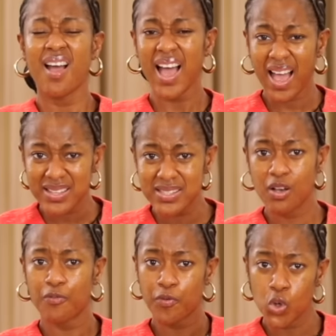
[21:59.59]
ask
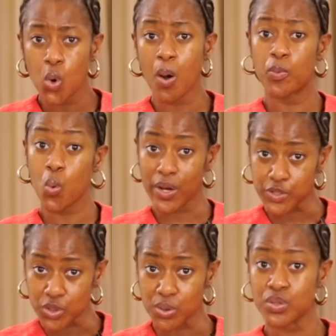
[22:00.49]
follow-up
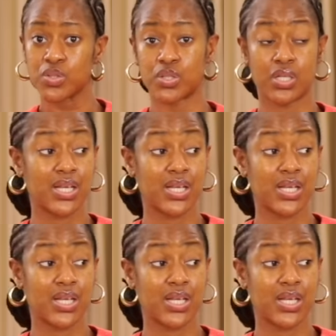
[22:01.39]
questions.